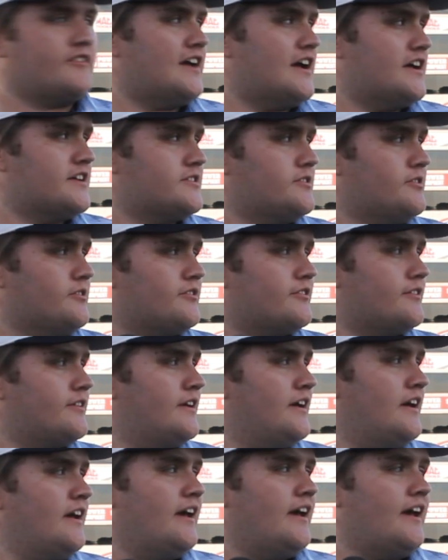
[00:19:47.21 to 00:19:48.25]
Nationals.
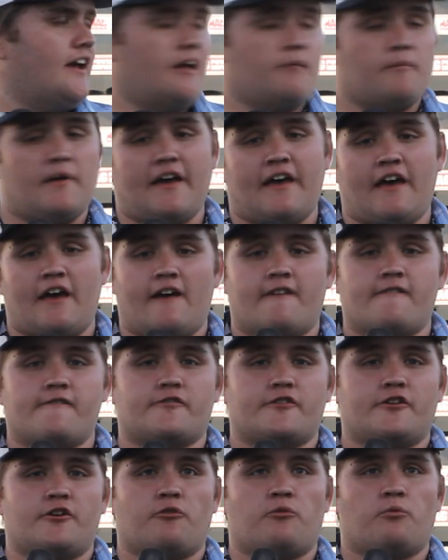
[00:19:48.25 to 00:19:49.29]
And by
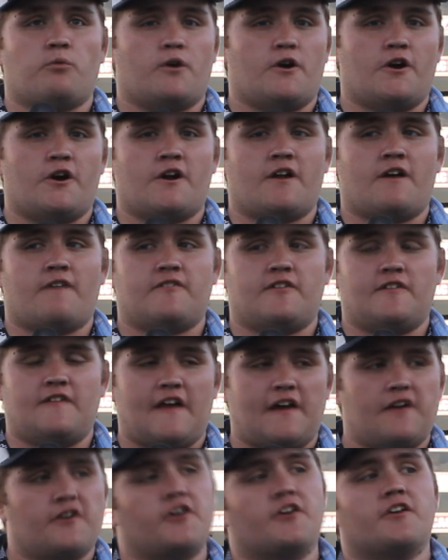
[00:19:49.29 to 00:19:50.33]
every word of the
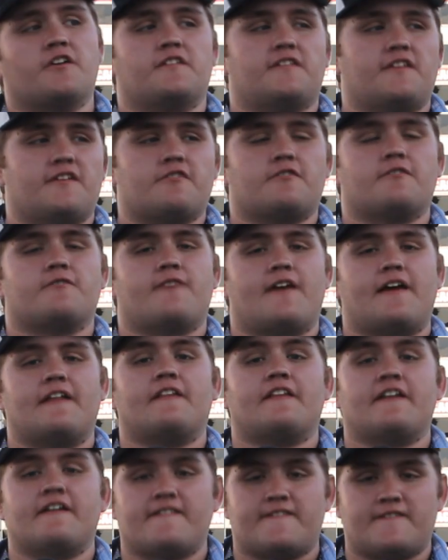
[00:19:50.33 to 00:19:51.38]
letter, this
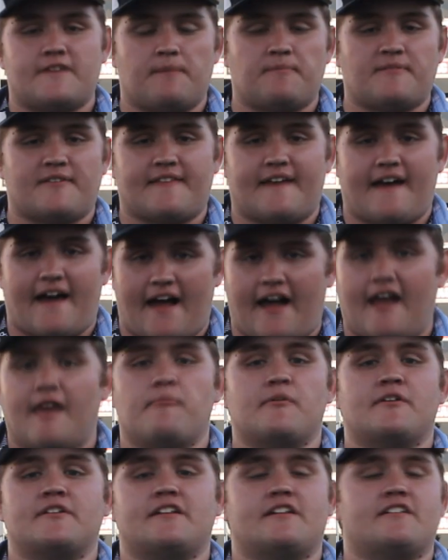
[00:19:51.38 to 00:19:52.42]
event lived up to the
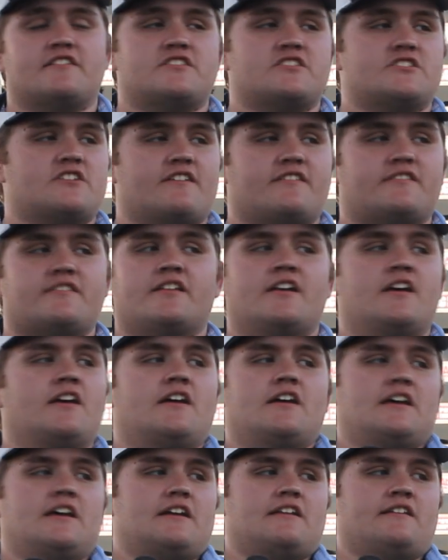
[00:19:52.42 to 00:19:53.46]
hype. And it is just
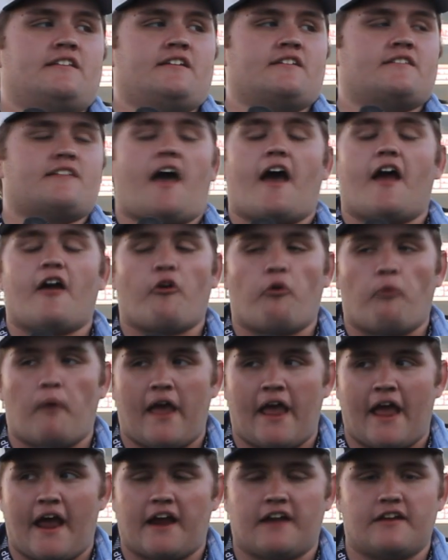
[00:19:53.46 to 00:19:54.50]
the entire
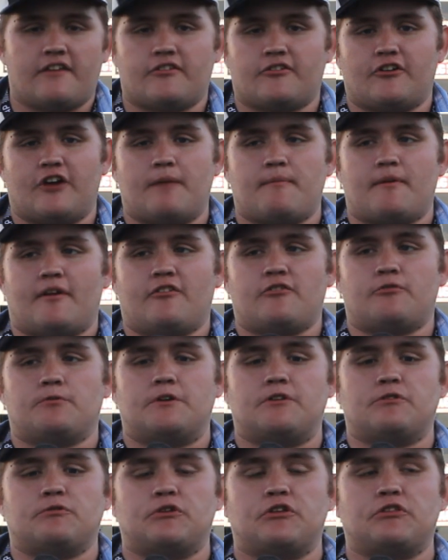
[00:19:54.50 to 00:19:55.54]
way I can describe how the
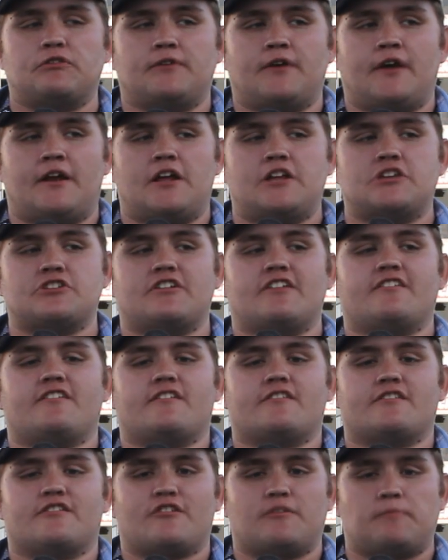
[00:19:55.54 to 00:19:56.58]
2023 NHRA
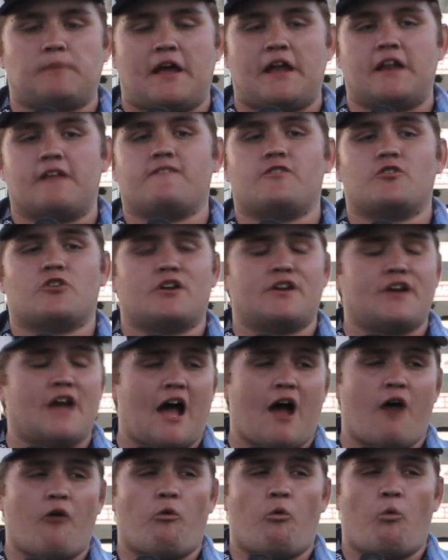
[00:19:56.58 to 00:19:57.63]
season has been. If you're
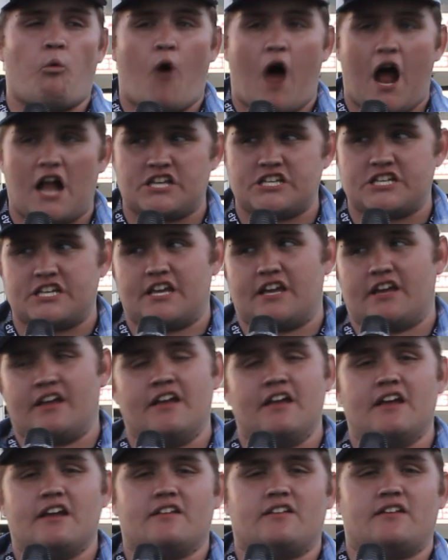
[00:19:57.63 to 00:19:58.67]
not watching
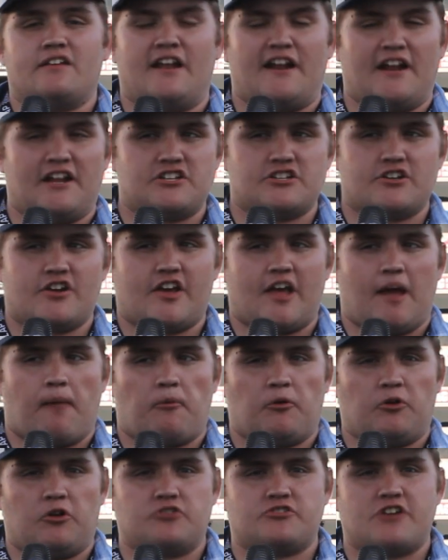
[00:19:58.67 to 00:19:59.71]
the NHRA
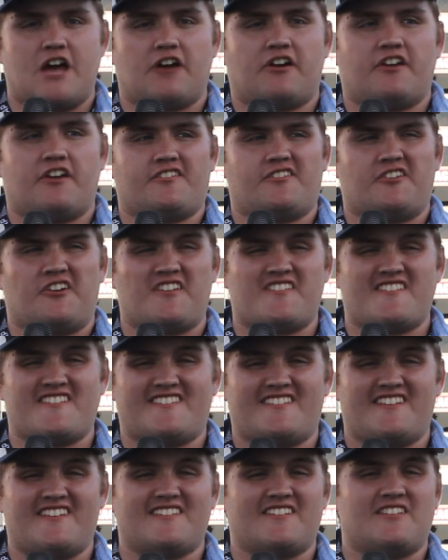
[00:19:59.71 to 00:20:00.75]
Camper Gold Drag Series this
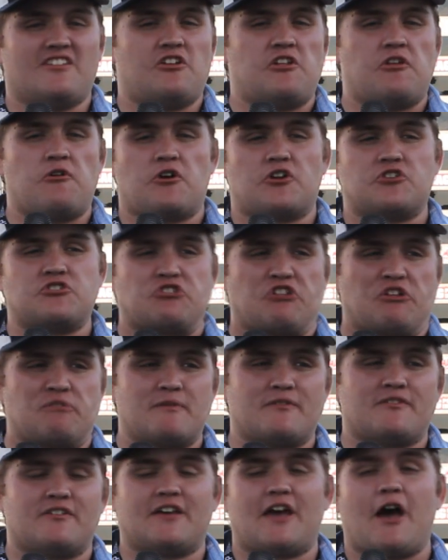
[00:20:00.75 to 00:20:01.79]
season, then you're truly
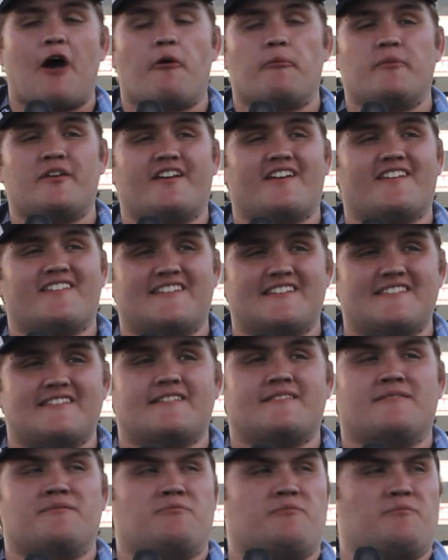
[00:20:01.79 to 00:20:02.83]
missing out, because this
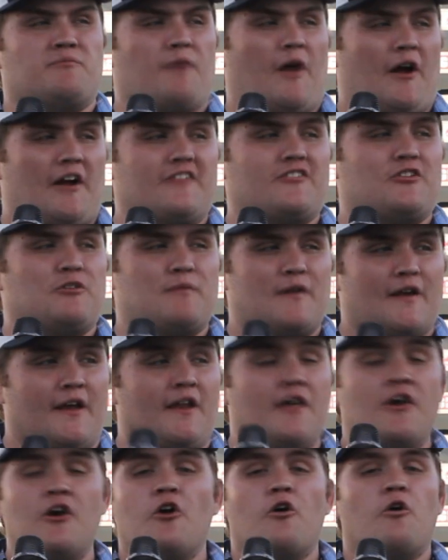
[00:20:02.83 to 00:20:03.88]
has honestly
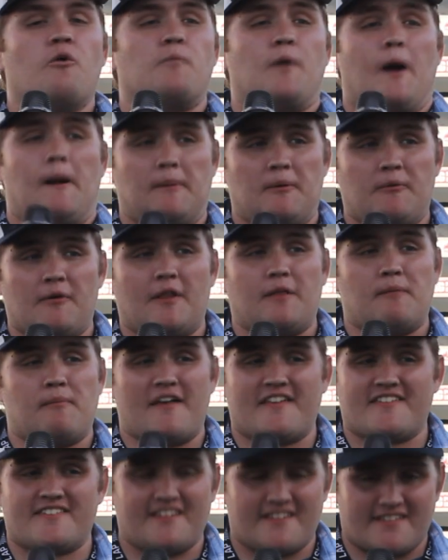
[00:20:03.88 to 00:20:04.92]
been probably one of the
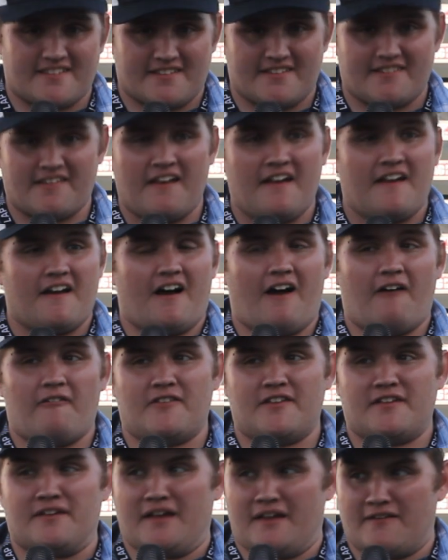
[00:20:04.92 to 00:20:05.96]
best seasons of
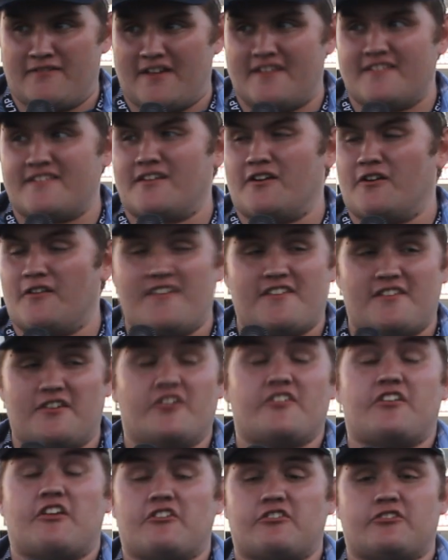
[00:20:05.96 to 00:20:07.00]
the events of the
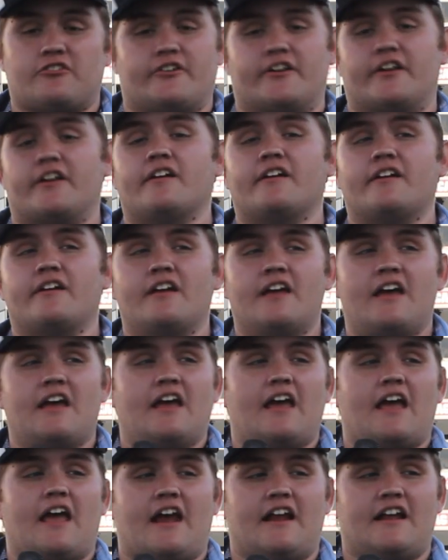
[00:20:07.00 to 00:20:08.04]
series history.
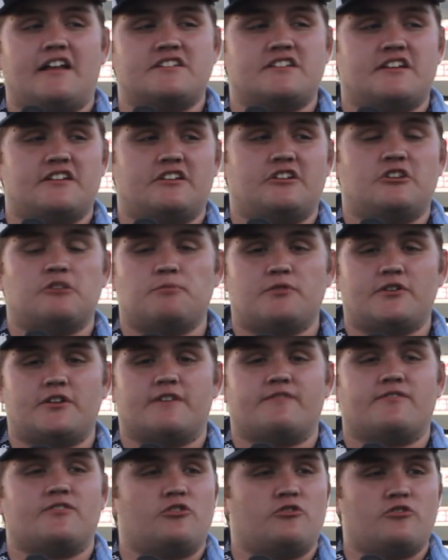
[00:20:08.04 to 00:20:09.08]
And I genuinely do
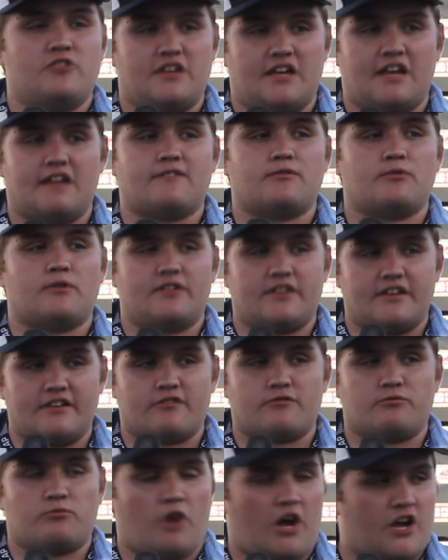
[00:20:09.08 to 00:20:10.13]
believe you need to at
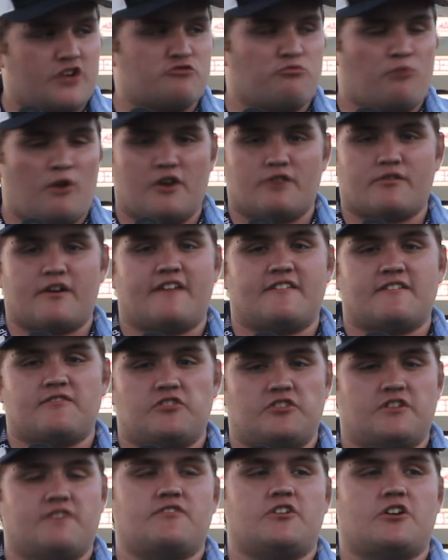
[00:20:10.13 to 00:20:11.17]
least watch one race. If
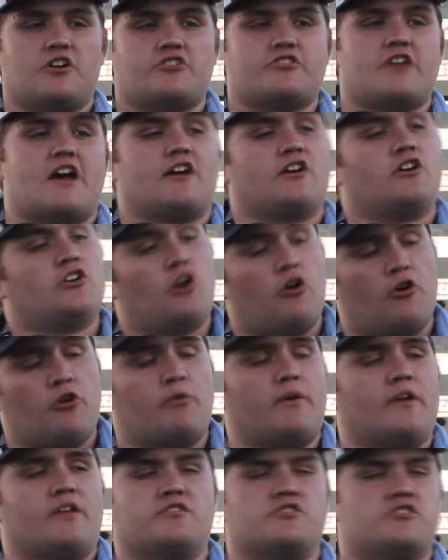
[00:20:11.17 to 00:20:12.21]
you live near a track, go
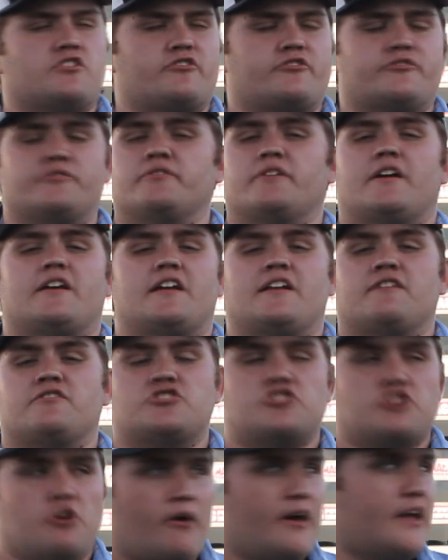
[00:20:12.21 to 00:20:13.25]
to it. Just
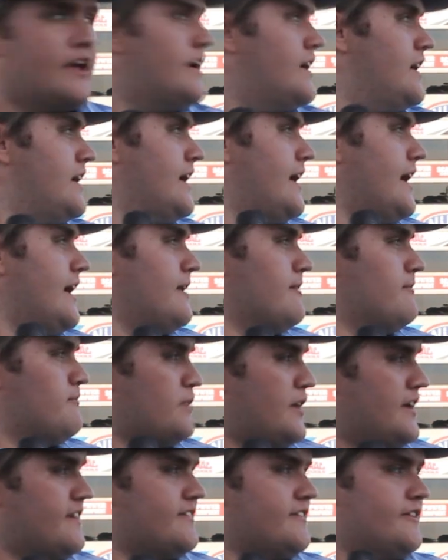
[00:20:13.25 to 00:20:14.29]
enjoy it and
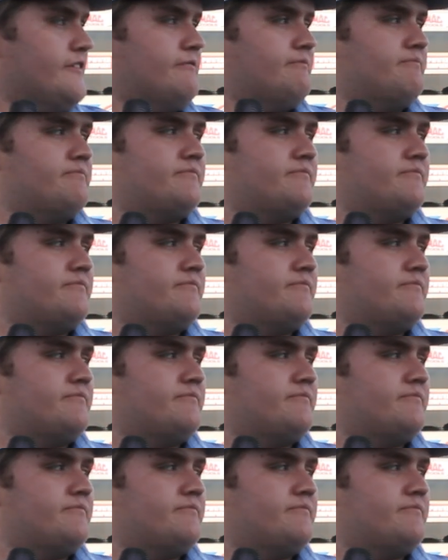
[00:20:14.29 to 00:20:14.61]
embrace it.